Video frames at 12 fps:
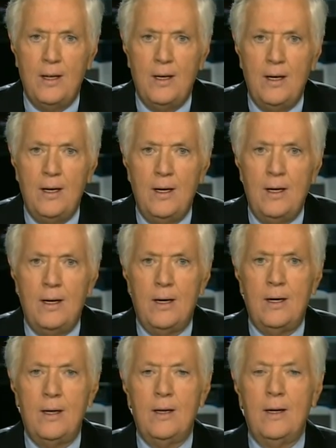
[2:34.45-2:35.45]
All right, let's
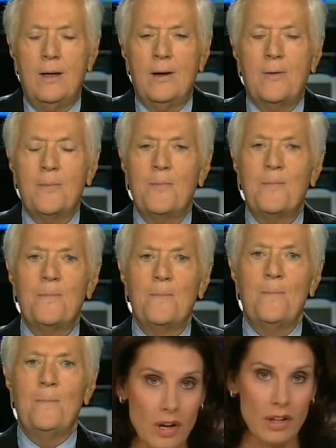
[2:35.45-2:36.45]
move on to another
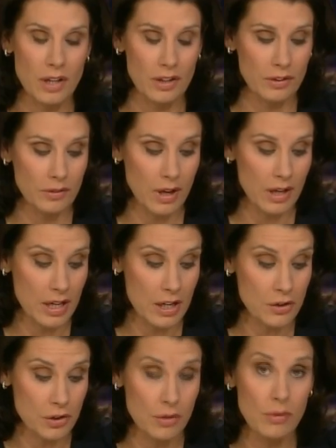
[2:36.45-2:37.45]

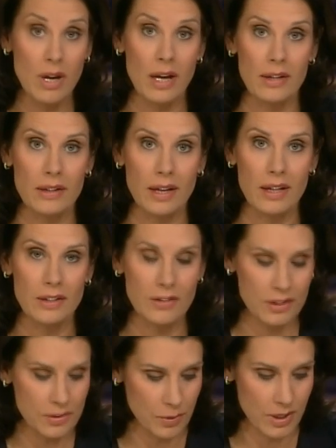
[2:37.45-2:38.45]
issue. I know
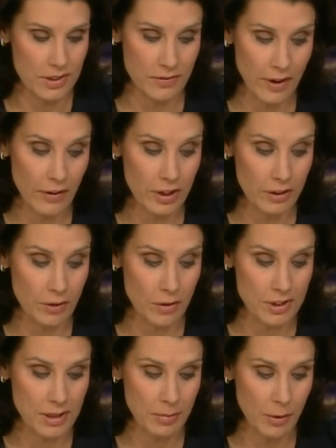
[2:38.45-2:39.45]
this one is very
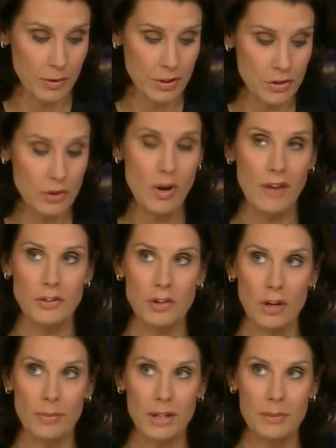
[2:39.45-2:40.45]
engrossing, but we do have to
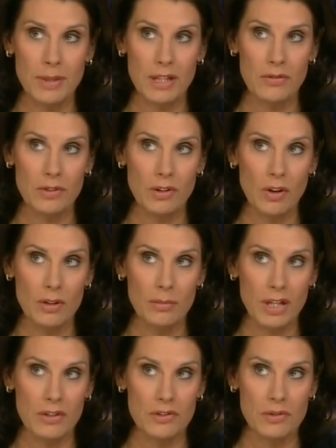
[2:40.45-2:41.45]
talk about the big three
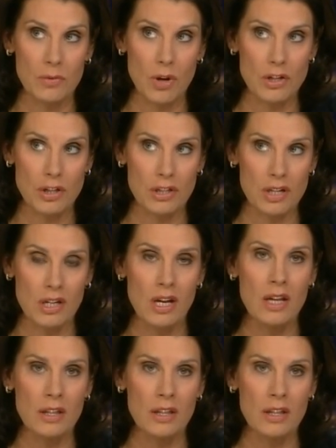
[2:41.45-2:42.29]
automakers in Washington.